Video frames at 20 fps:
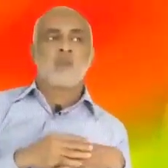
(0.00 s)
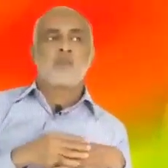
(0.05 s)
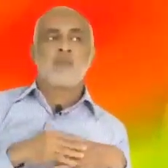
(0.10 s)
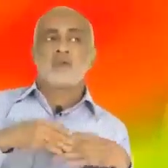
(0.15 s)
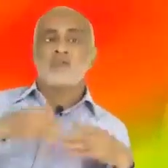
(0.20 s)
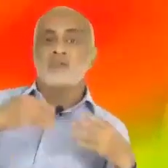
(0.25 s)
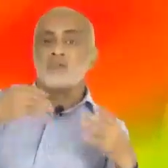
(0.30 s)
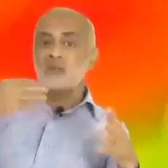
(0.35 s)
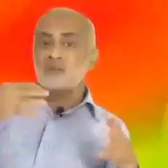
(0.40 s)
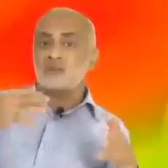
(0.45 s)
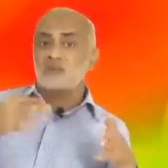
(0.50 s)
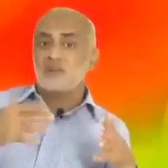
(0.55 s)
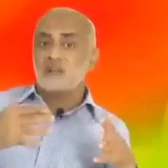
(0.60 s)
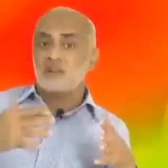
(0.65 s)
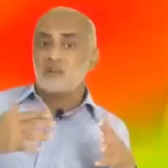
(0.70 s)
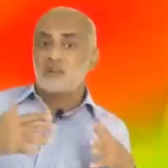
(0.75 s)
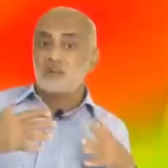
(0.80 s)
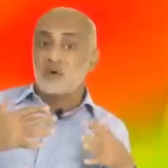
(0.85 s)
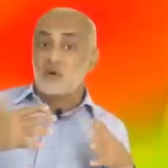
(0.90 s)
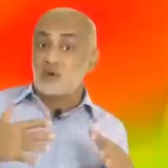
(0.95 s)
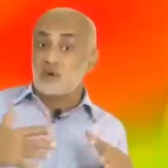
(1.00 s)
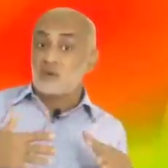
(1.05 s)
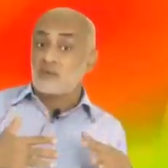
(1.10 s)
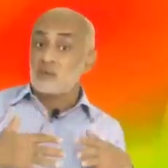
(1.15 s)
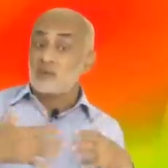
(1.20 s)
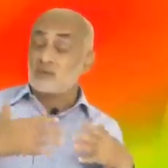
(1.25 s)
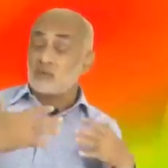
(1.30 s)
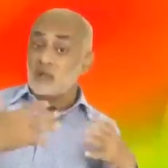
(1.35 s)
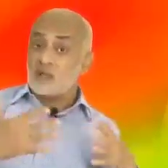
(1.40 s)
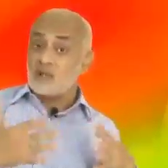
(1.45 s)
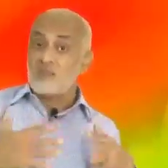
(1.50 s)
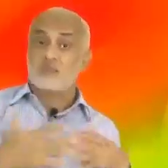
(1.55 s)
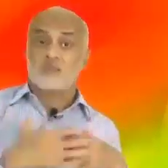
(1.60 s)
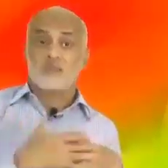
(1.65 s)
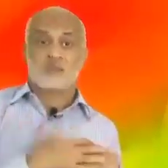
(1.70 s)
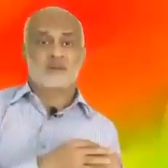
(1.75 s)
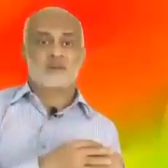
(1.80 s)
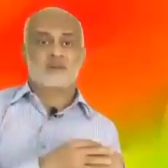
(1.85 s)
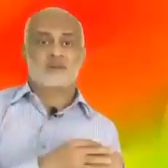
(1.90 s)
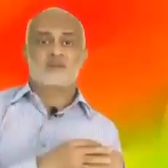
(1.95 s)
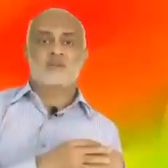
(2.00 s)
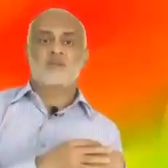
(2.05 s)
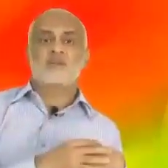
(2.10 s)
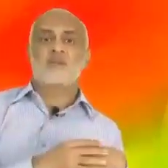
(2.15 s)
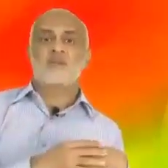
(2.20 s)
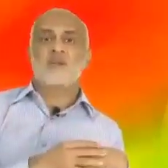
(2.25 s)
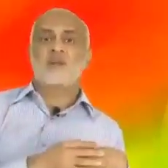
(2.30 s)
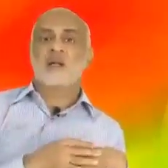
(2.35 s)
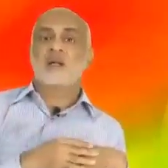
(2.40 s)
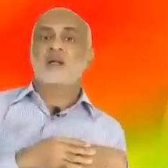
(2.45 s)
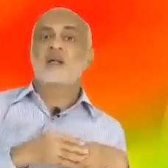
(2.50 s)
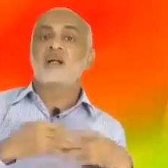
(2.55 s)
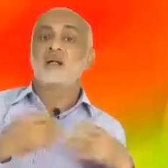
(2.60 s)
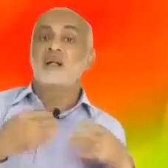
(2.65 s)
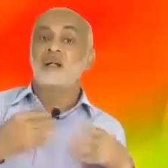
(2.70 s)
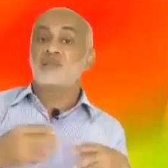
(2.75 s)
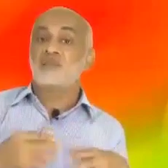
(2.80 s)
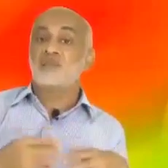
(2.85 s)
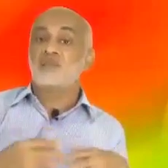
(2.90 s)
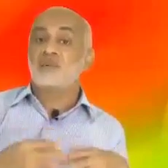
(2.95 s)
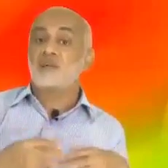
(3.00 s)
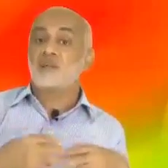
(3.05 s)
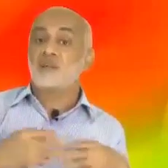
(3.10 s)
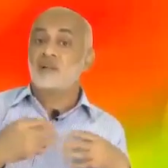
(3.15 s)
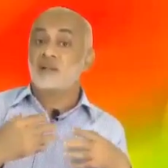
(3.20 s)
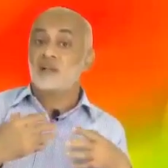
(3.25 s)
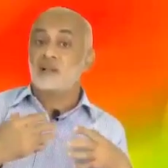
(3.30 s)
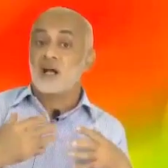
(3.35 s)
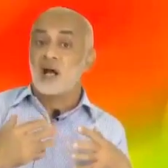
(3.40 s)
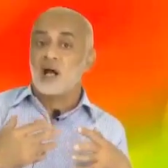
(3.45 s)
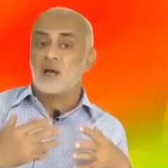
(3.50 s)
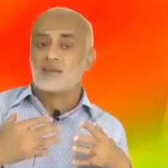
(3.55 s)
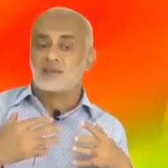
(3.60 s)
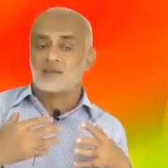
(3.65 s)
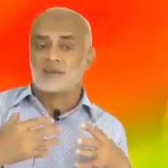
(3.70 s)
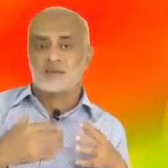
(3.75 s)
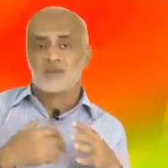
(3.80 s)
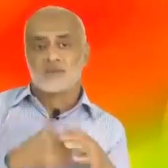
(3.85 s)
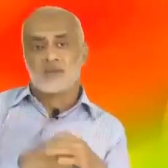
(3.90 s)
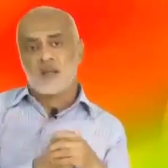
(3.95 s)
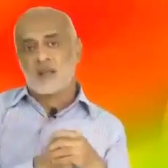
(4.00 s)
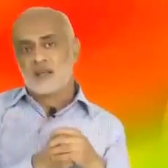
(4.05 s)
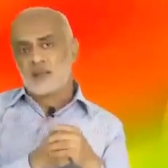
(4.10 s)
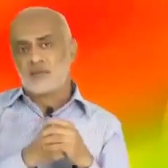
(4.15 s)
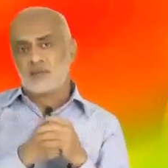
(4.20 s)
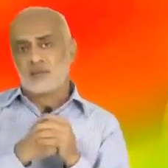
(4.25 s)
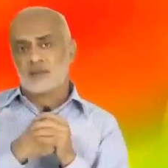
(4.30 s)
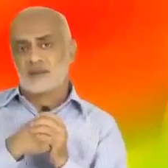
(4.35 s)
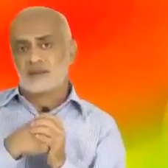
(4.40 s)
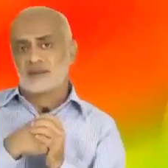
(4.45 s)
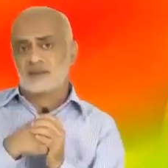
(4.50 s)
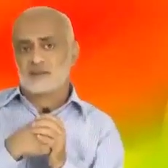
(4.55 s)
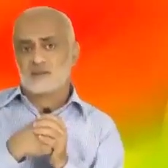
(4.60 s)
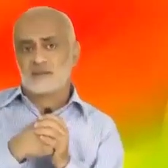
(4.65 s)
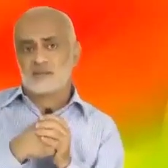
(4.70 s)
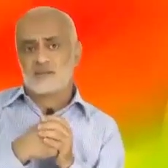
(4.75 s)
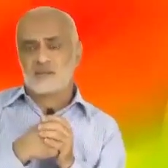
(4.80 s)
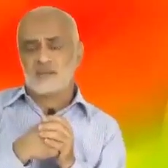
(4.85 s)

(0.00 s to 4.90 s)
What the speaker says: But first we talk about animals, different types of animals.